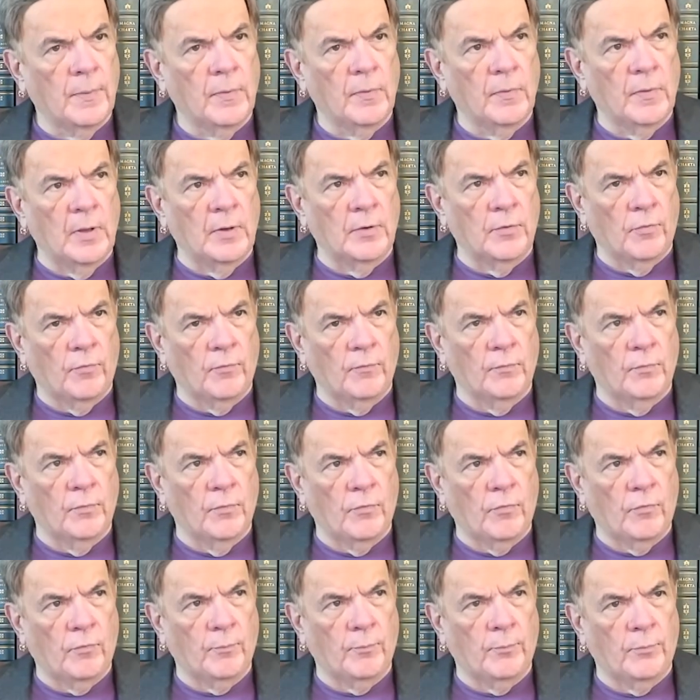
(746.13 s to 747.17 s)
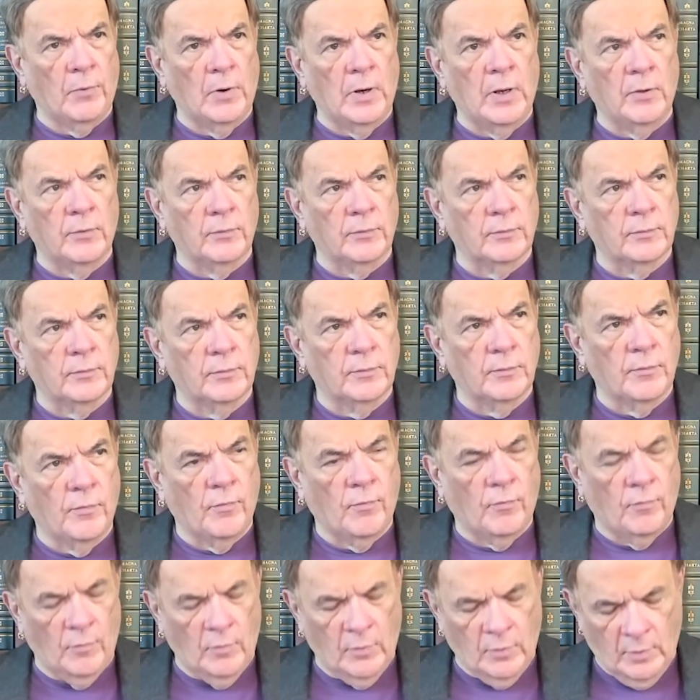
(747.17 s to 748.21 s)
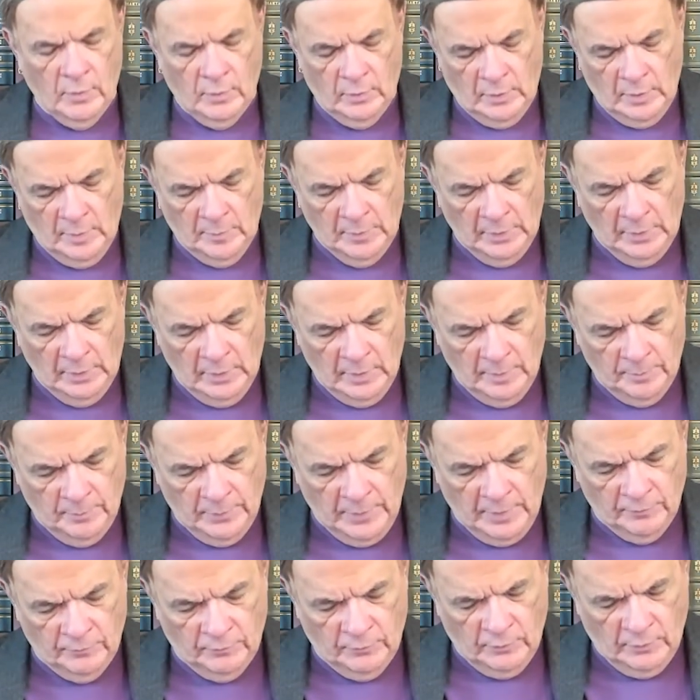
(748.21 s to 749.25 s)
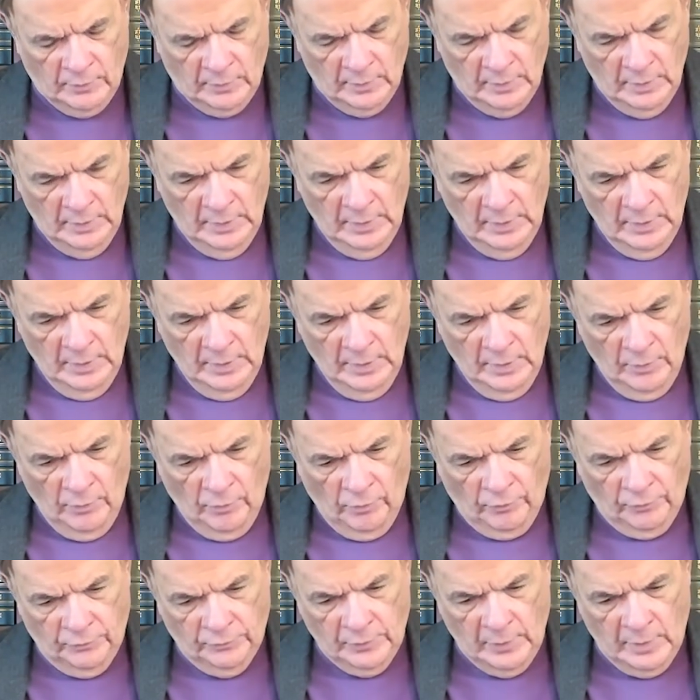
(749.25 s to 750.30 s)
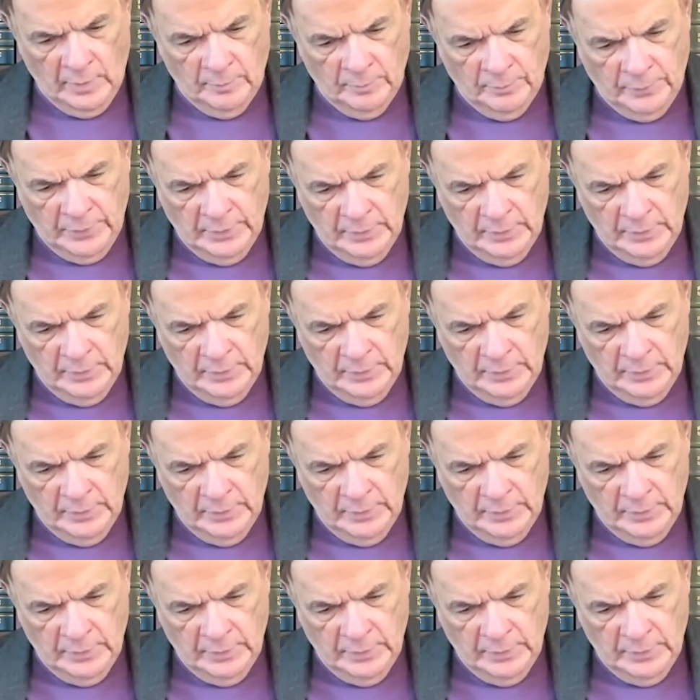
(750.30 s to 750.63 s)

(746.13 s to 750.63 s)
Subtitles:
that is, of the sprouts coming up after a stump